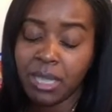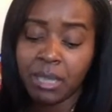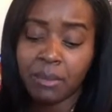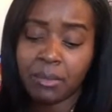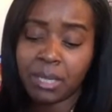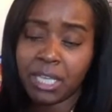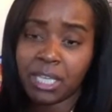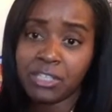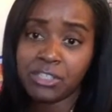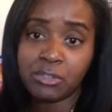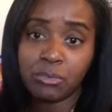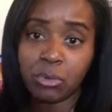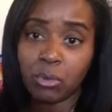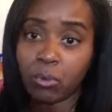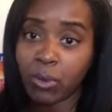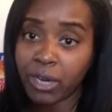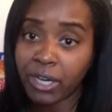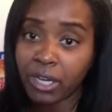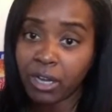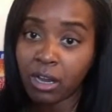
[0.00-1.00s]
because you were
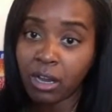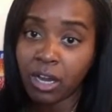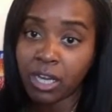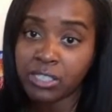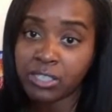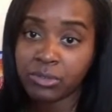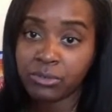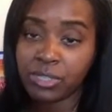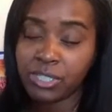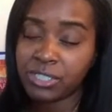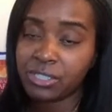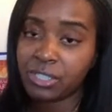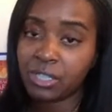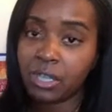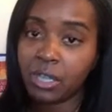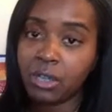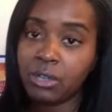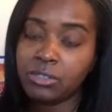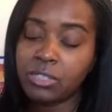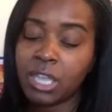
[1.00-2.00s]
working hard towards your
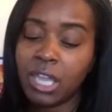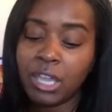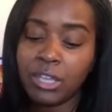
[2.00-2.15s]
goals.